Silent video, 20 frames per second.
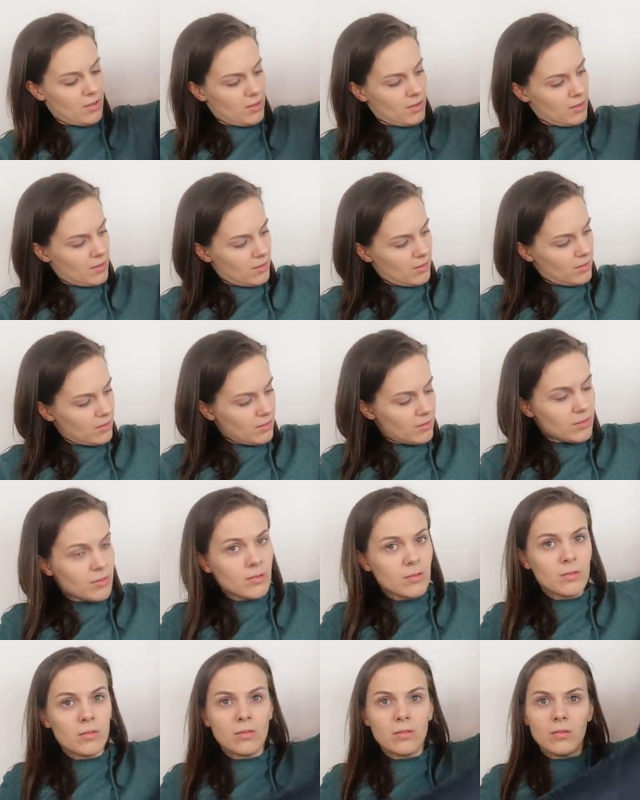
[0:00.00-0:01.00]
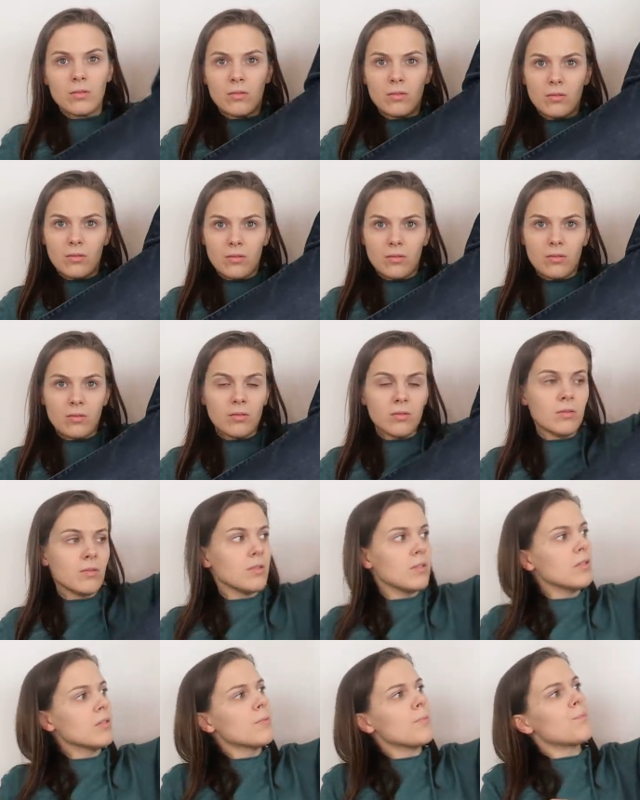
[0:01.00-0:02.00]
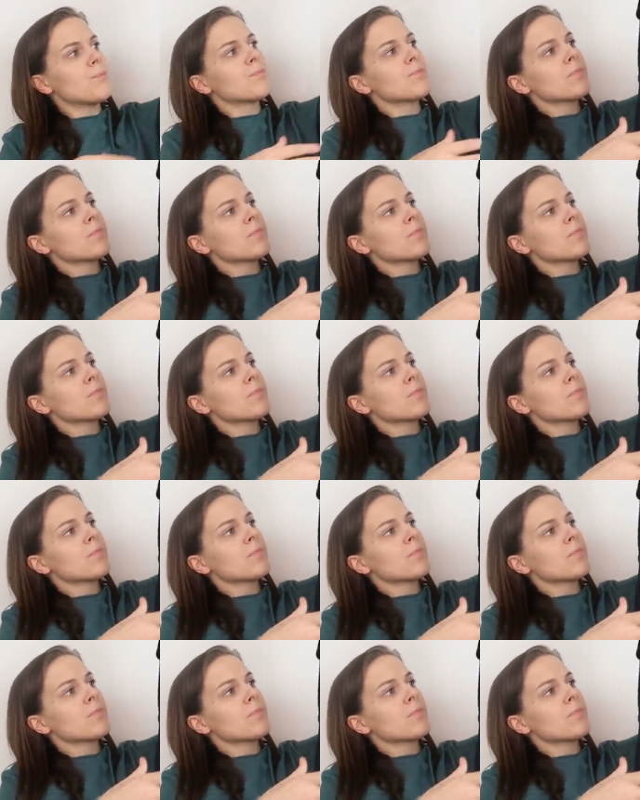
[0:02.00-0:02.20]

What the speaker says: Nobody speaks.